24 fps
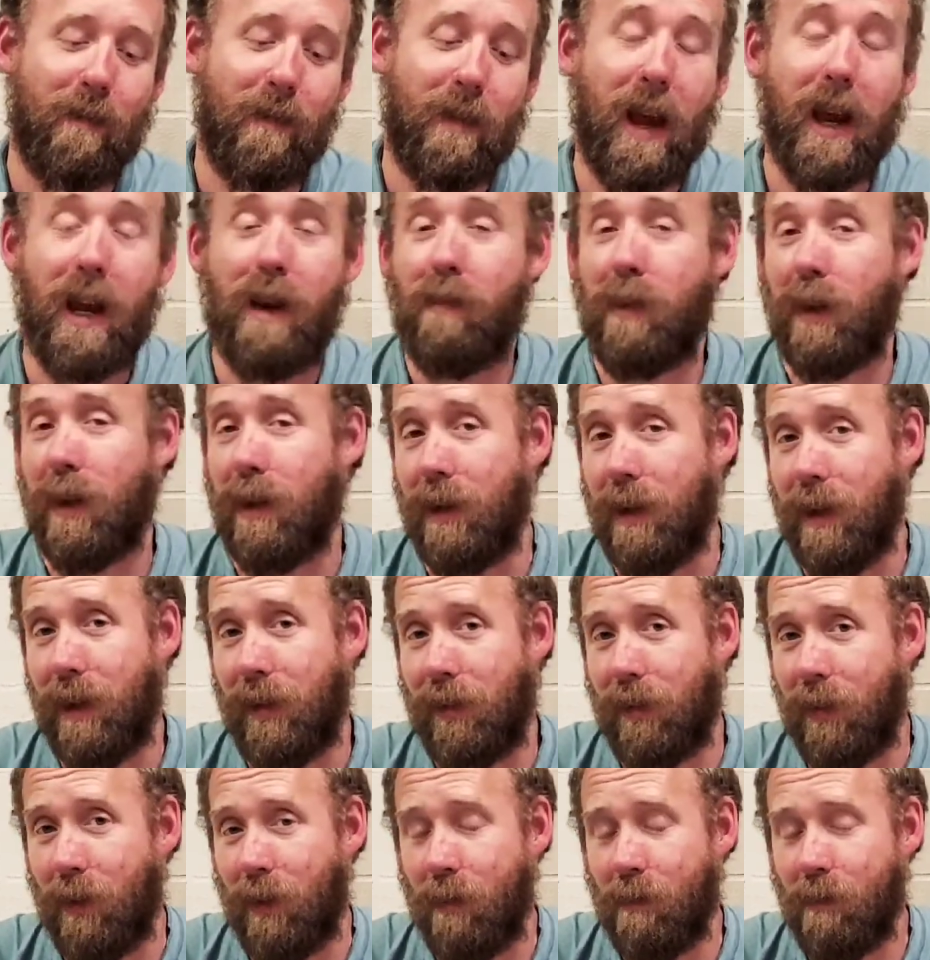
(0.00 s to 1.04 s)
I am a good
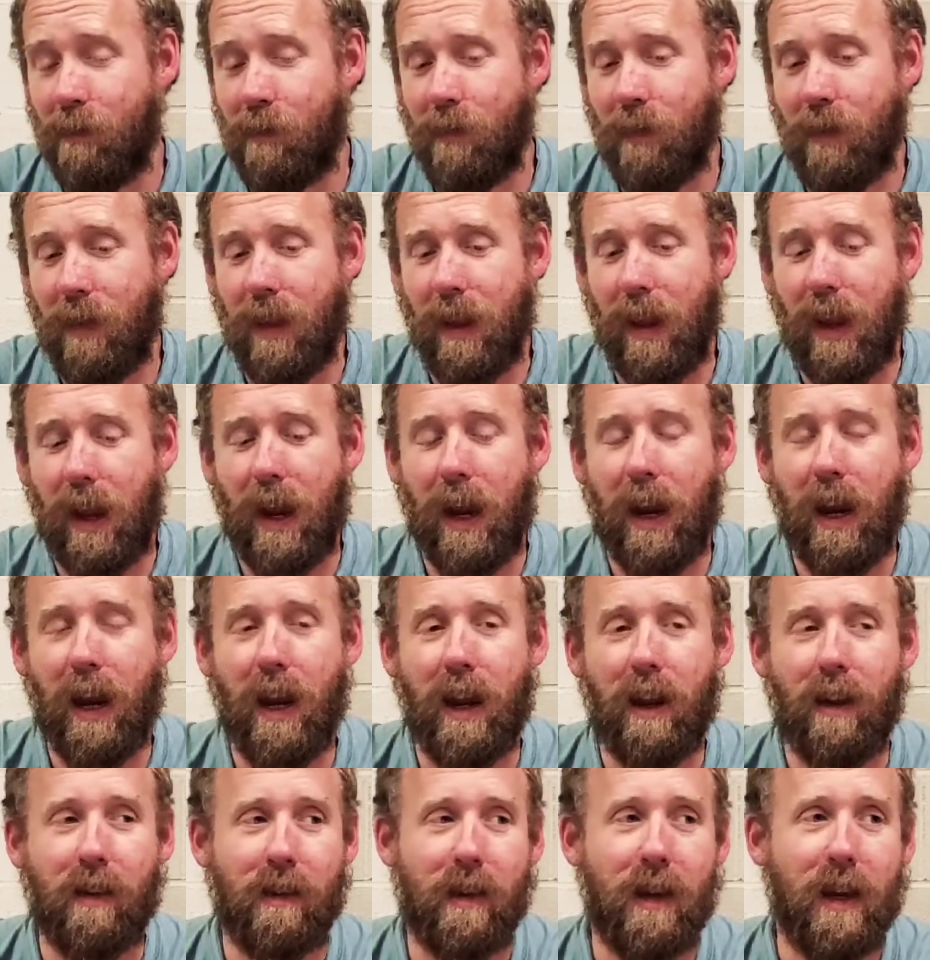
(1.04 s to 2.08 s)
listener,
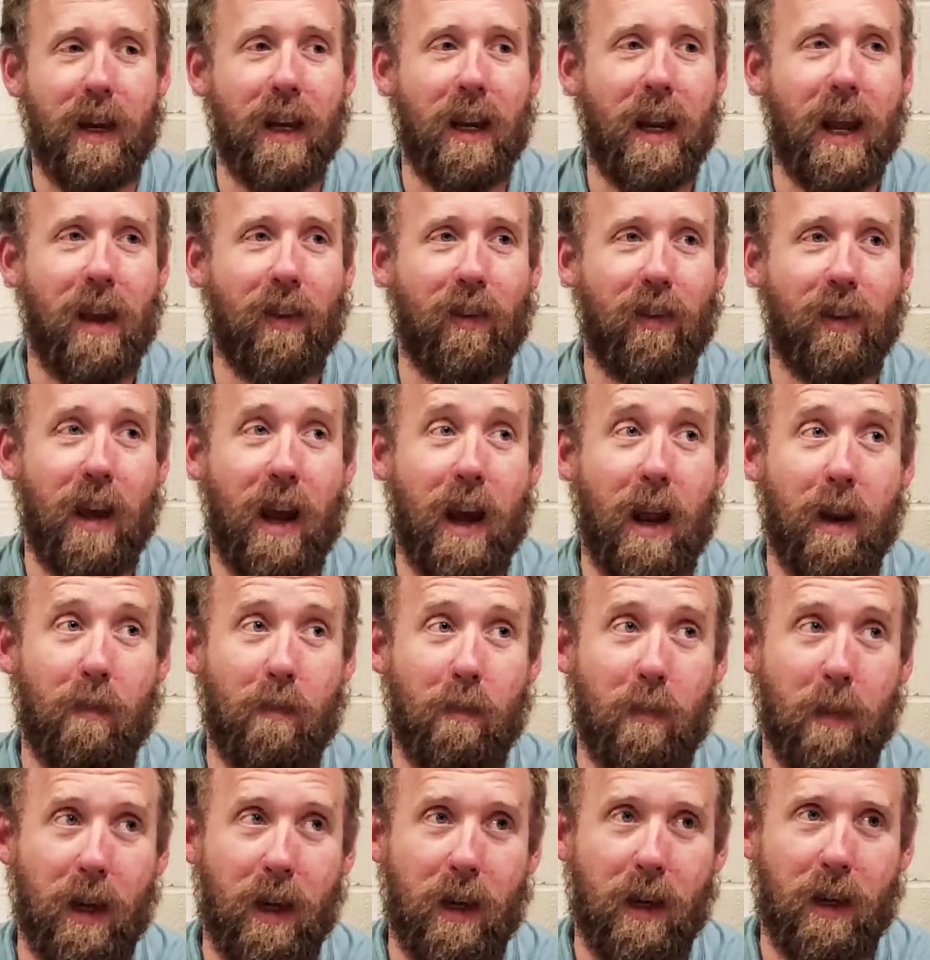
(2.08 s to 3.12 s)
and it has
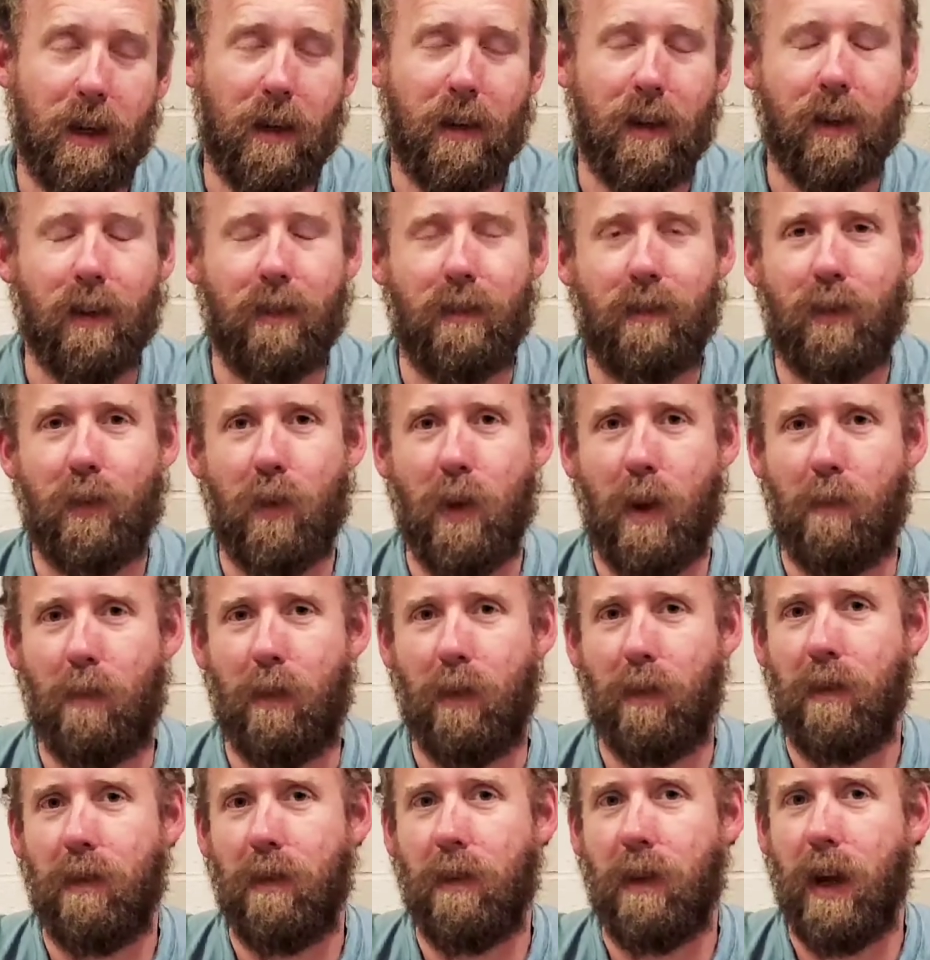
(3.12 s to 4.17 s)
gotten me into
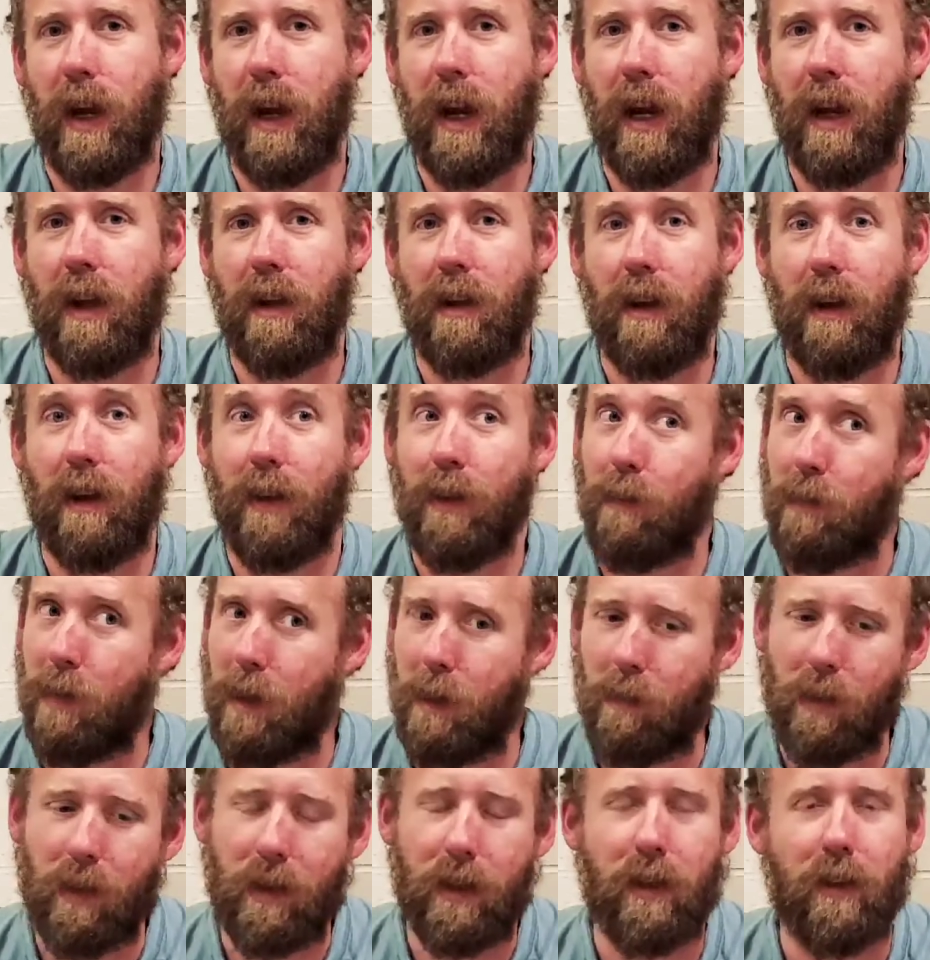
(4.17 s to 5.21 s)
trouble and other
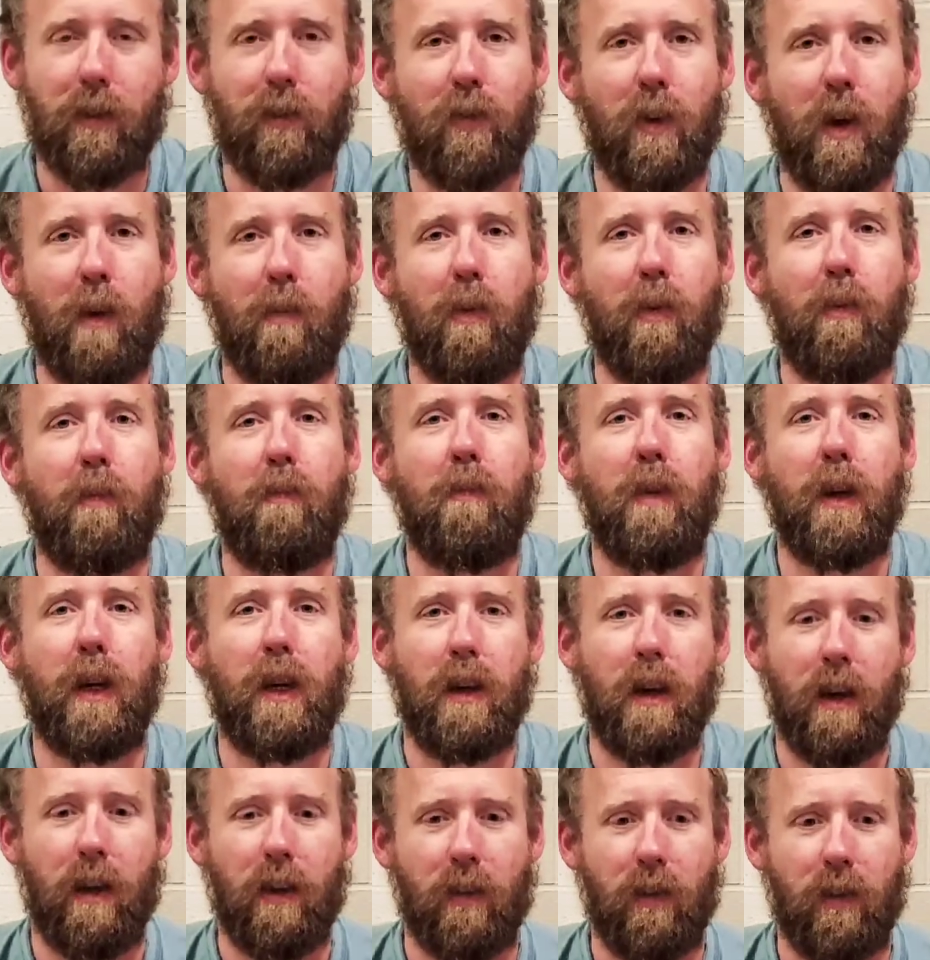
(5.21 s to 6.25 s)
people into trouble
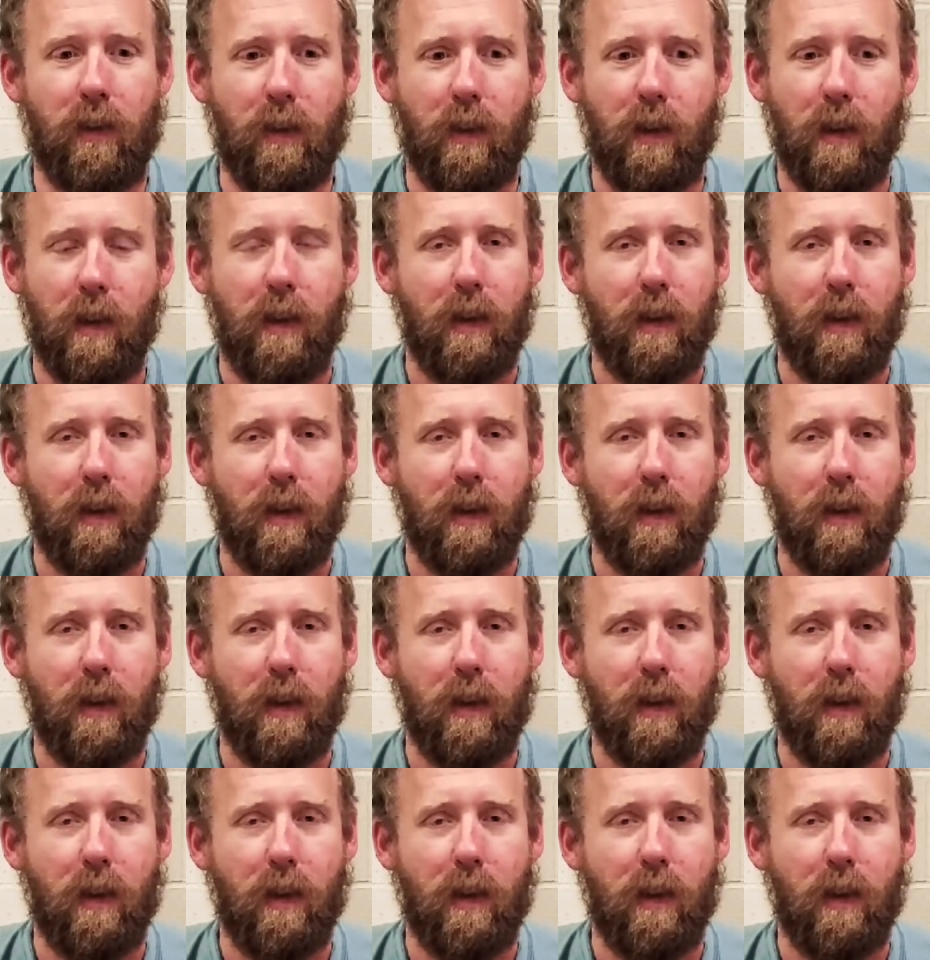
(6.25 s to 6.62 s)
because